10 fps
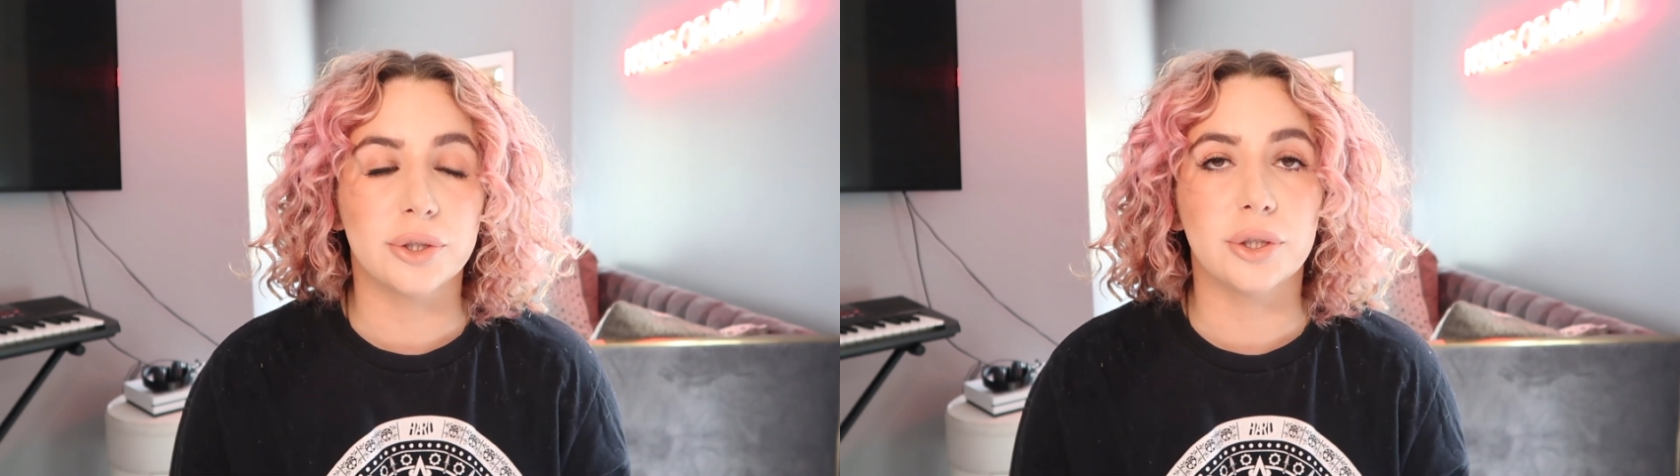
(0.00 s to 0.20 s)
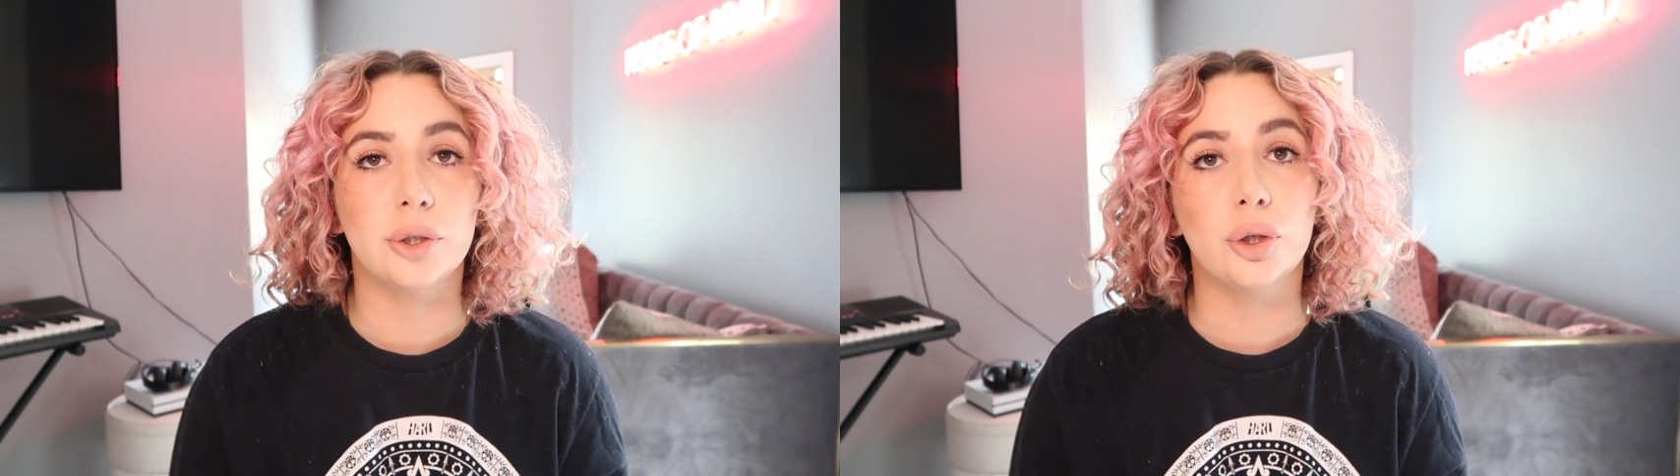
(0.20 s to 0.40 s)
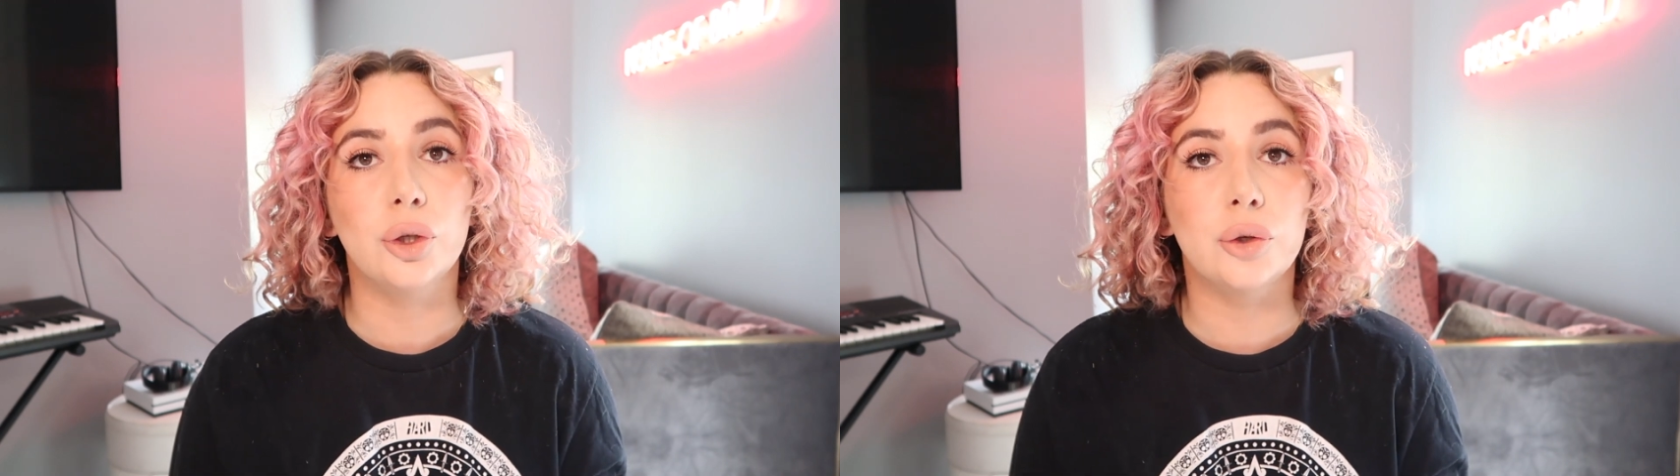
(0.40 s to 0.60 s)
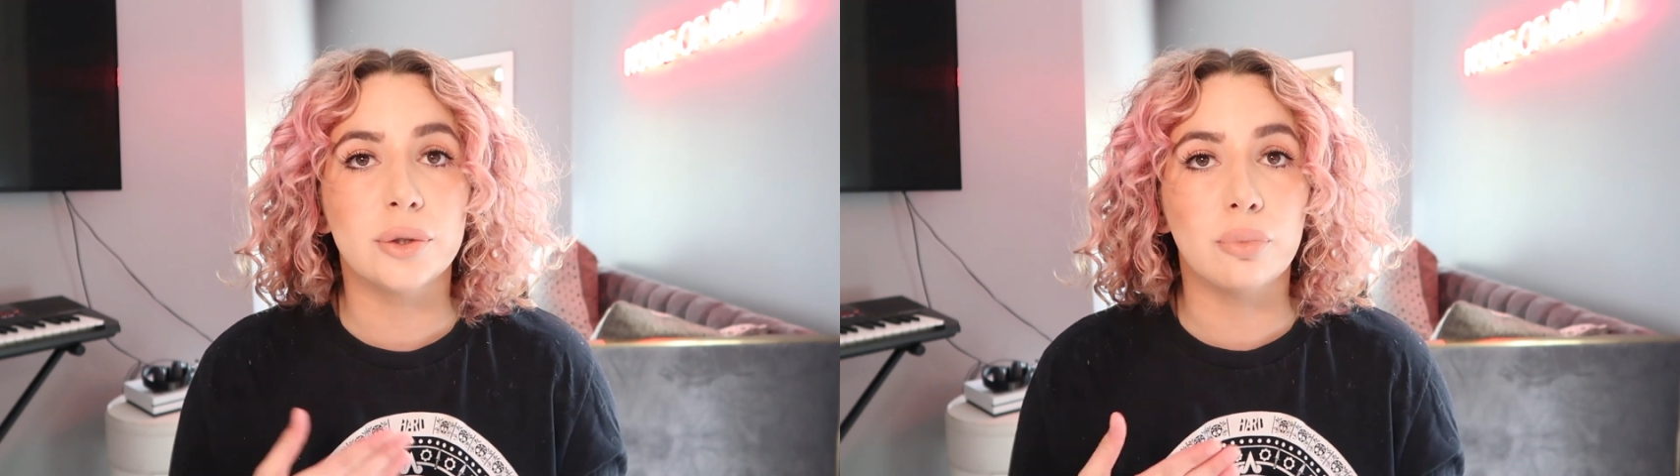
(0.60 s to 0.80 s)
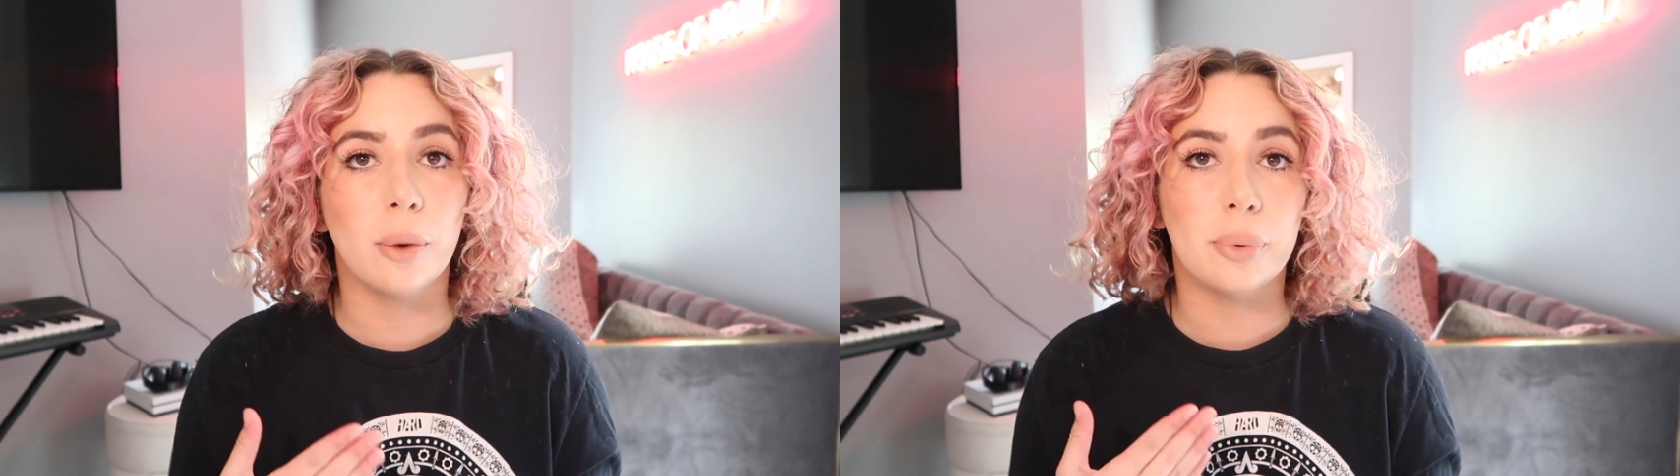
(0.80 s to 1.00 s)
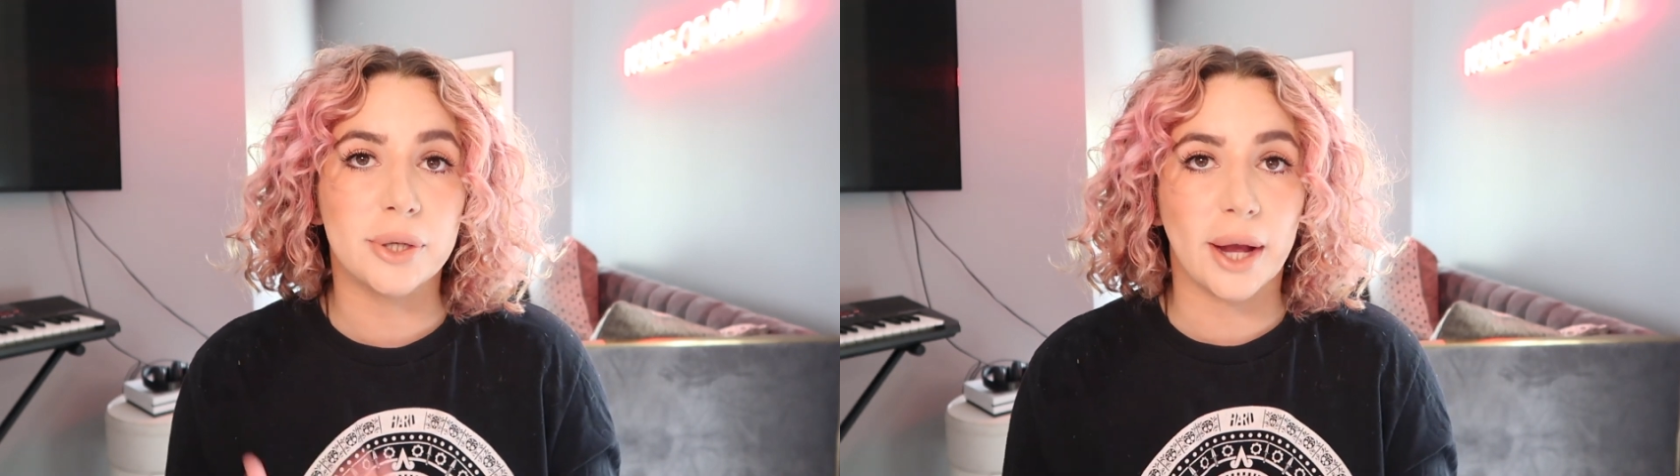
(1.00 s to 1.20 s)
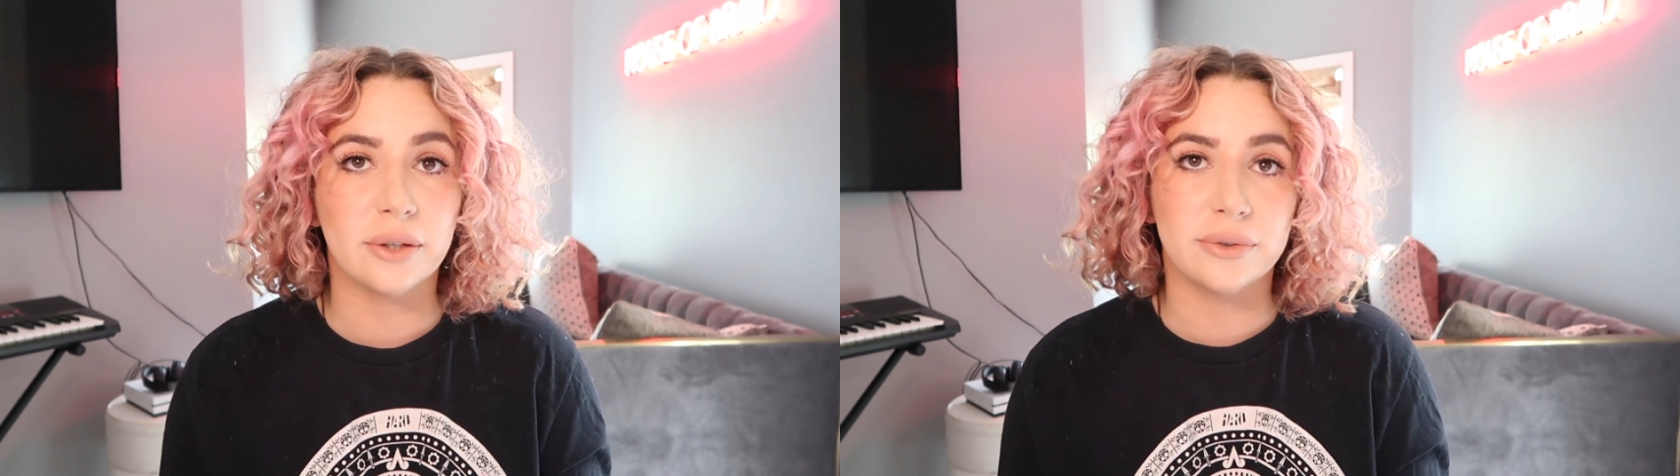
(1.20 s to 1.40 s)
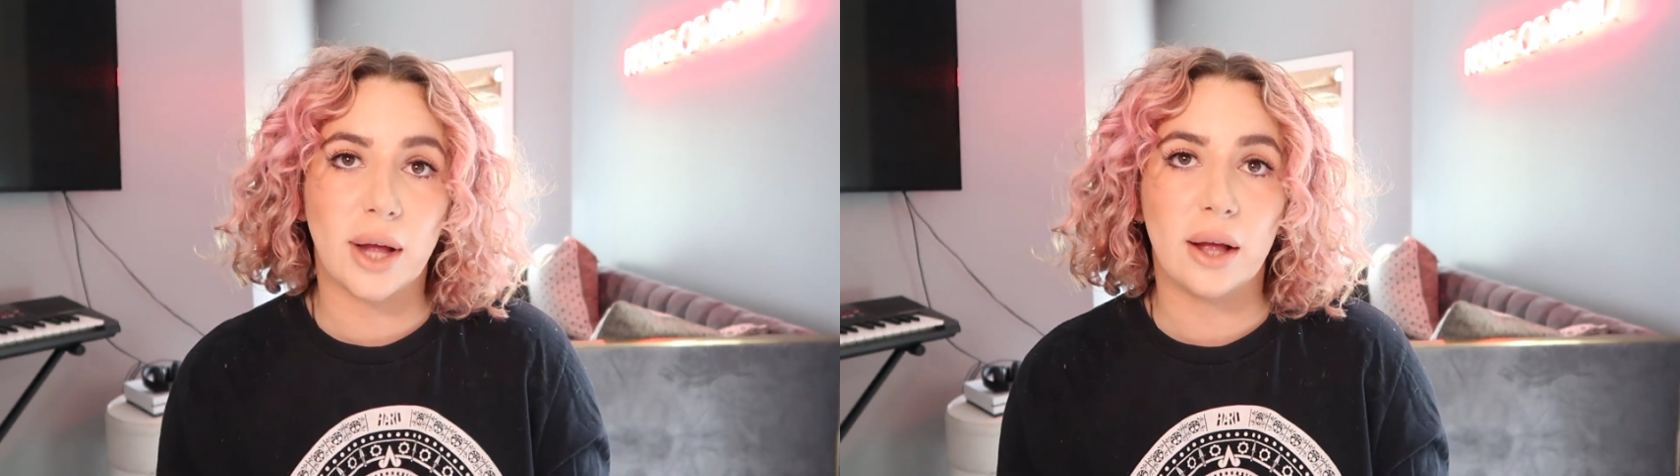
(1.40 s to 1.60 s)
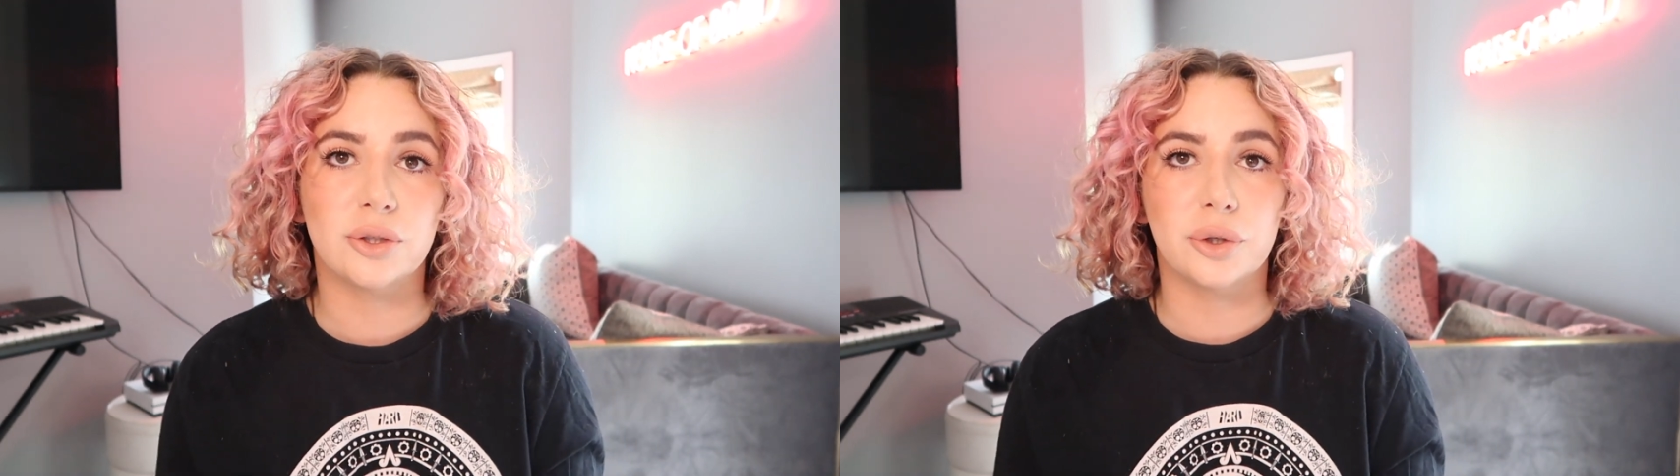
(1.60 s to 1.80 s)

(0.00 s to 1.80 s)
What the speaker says: to use more protective styles